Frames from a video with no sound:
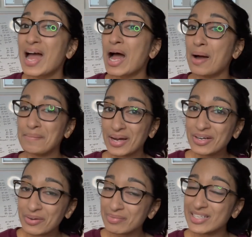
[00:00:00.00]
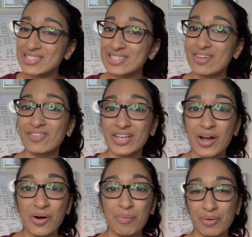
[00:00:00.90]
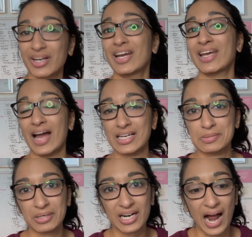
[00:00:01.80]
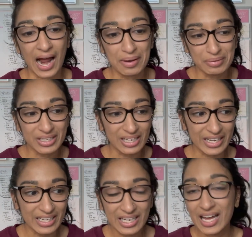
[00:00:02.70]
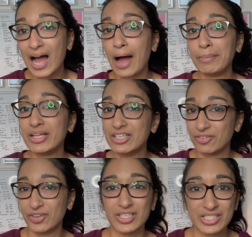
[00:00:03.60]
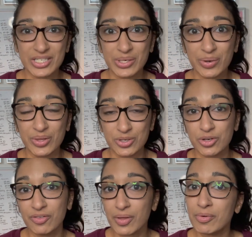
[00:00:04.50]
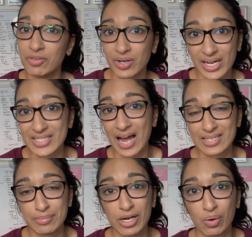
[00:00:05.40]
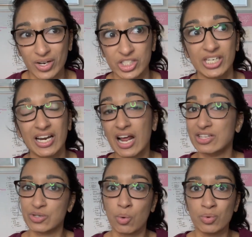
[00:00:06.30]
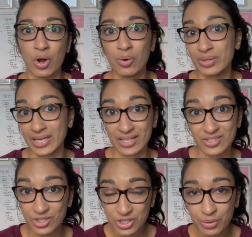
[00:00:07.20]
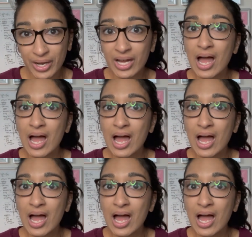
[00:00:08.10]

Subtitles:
am by no means the video marketing expert. I would like happily defer to the two of them if you guys ask me a question and I don't know the answer to it.